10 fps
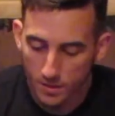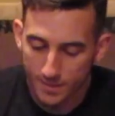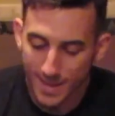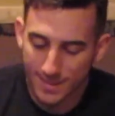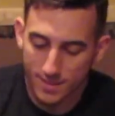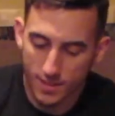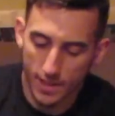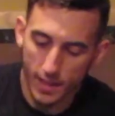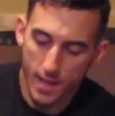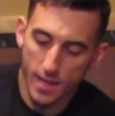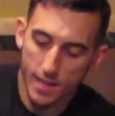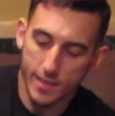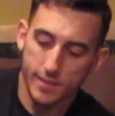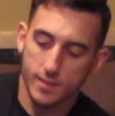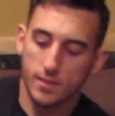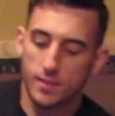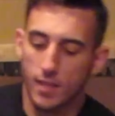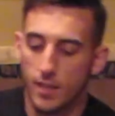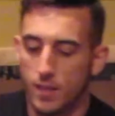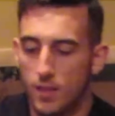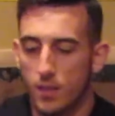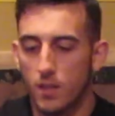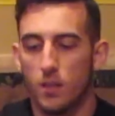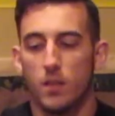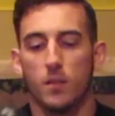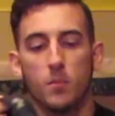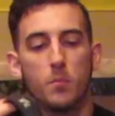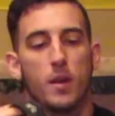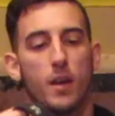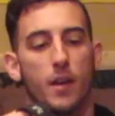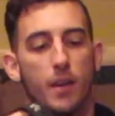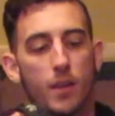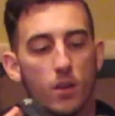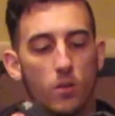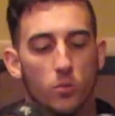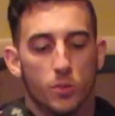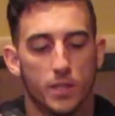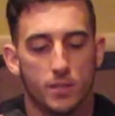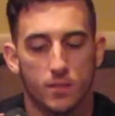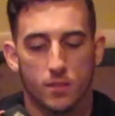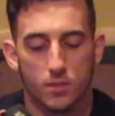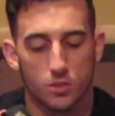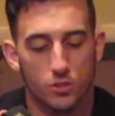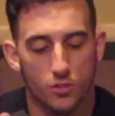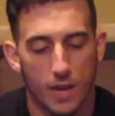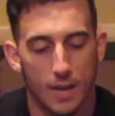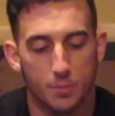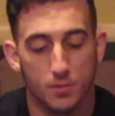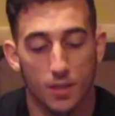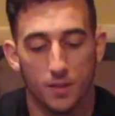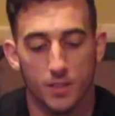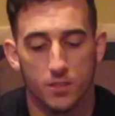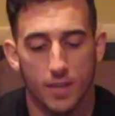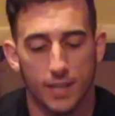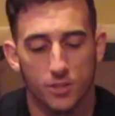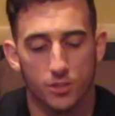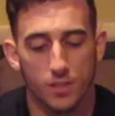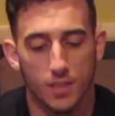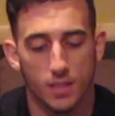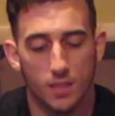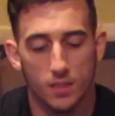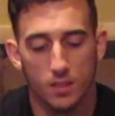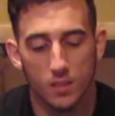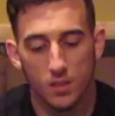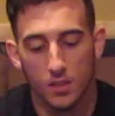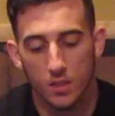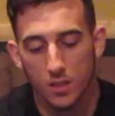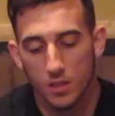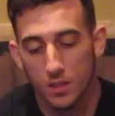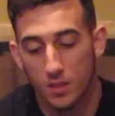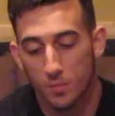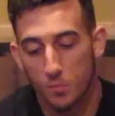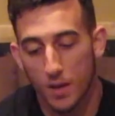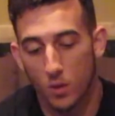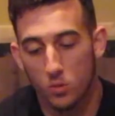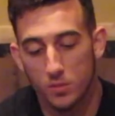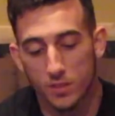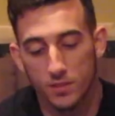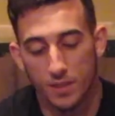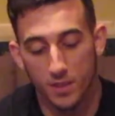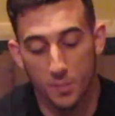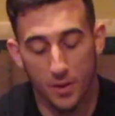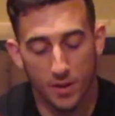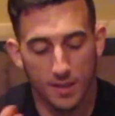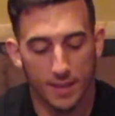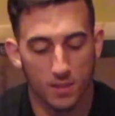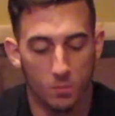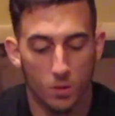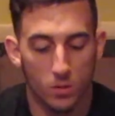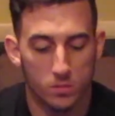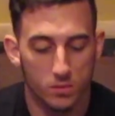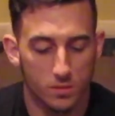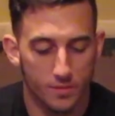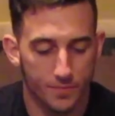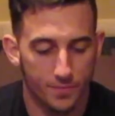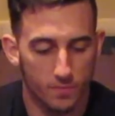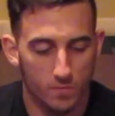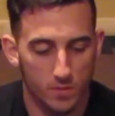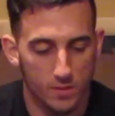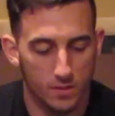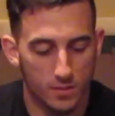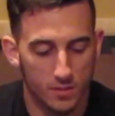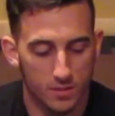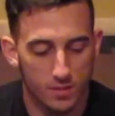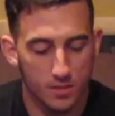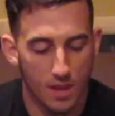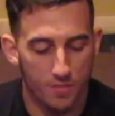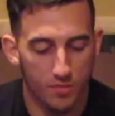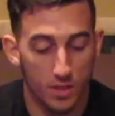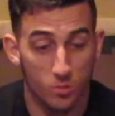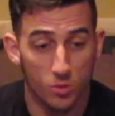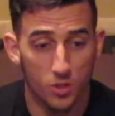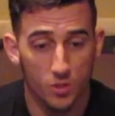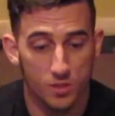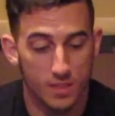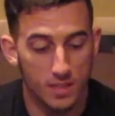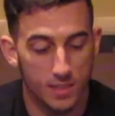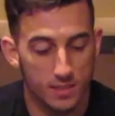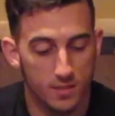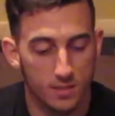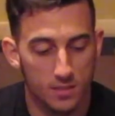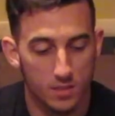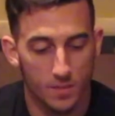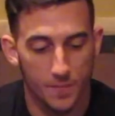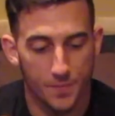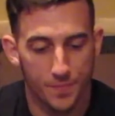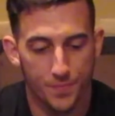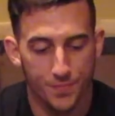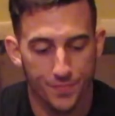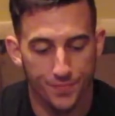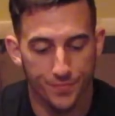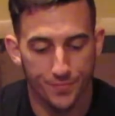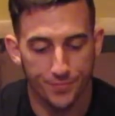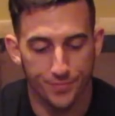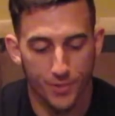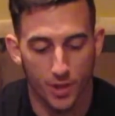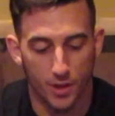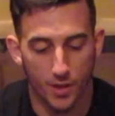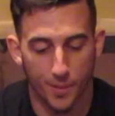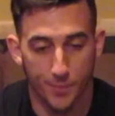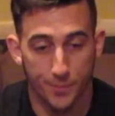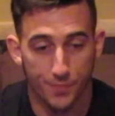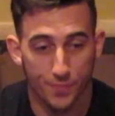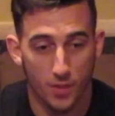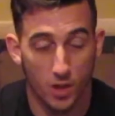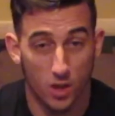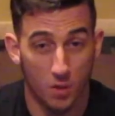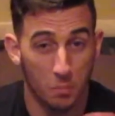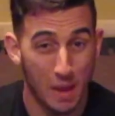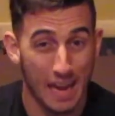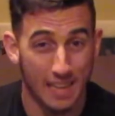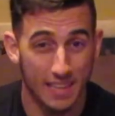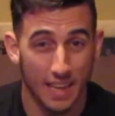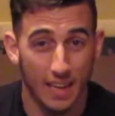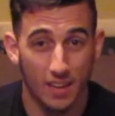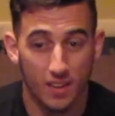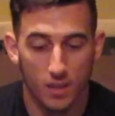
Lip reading: Next thing is my wrist straps. Now these are actually my oldest and the pair I like the most. Definitely will use these on back day